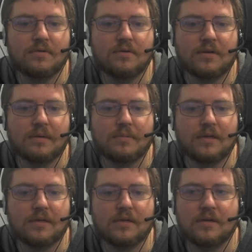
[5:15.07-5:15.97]
we'll grab
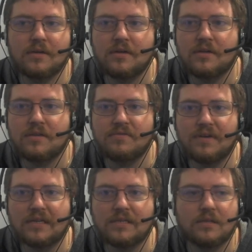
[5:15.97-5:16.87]
it. It's
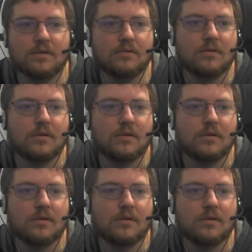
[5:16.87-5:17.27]
faction loot.